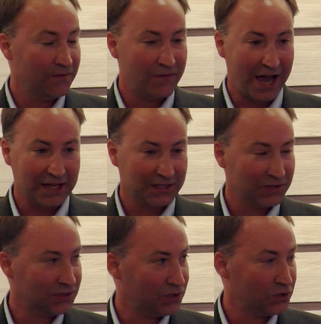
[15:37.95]

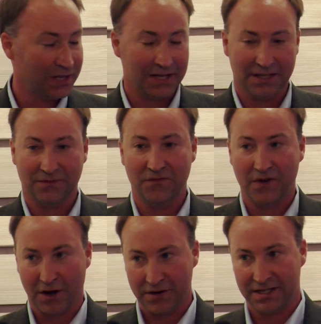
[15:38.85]
vascular surgery is very